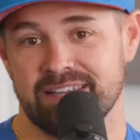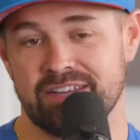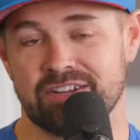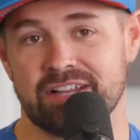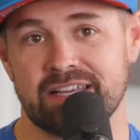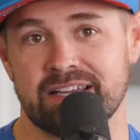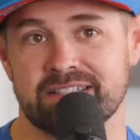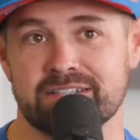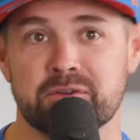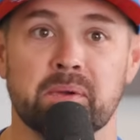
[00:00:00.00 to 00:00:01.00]
like I
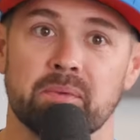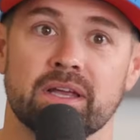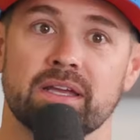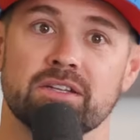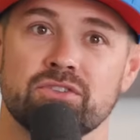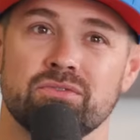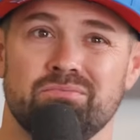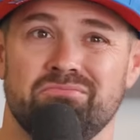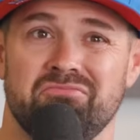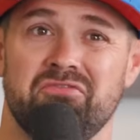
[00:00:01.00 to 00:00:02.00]
tell people, like
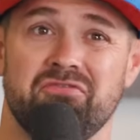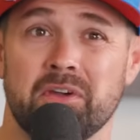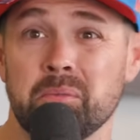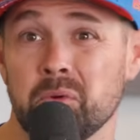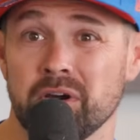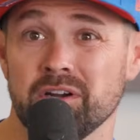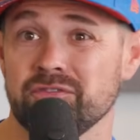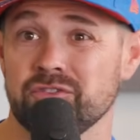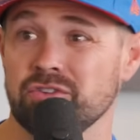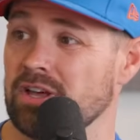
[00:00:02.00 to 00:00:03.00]
February
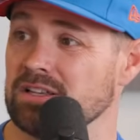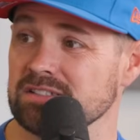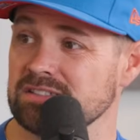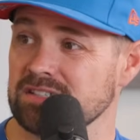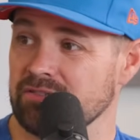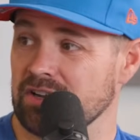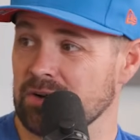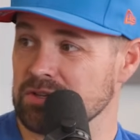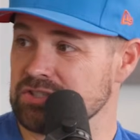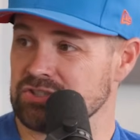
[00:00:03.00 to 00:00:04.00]
of 2007, I
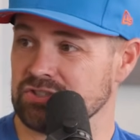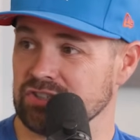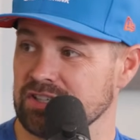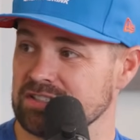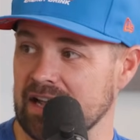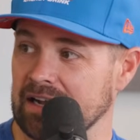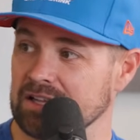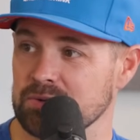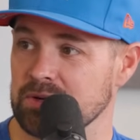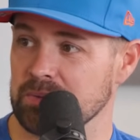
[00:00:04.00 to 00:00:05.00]
wasn't sure
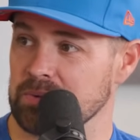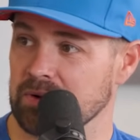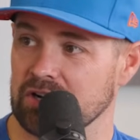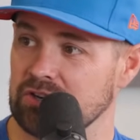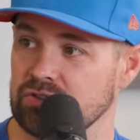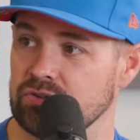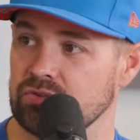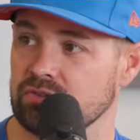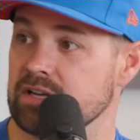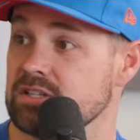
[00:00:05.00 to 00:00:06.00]
exactly what we were going to
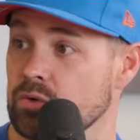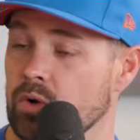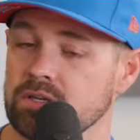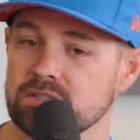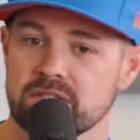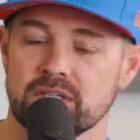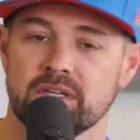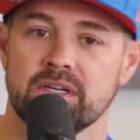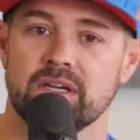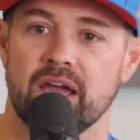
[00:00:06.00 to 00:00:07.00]
do racing-wise.
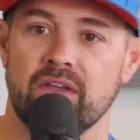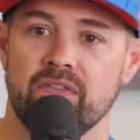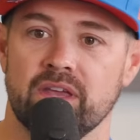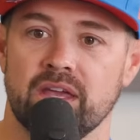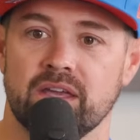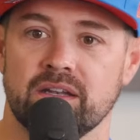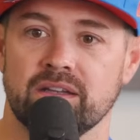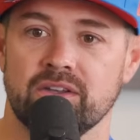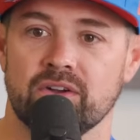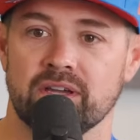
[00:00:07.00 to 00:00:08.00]
And
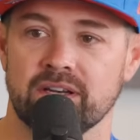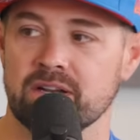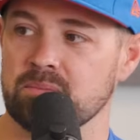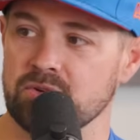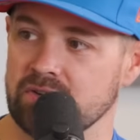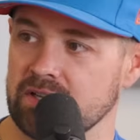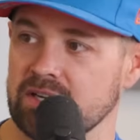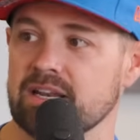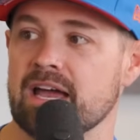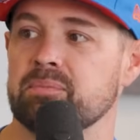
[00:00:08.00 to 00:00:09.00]
then, I ended up moving to
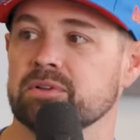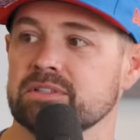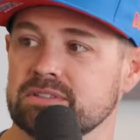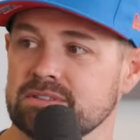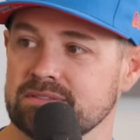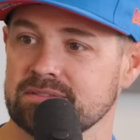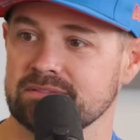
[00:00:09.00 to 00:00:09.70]
Indianapolis,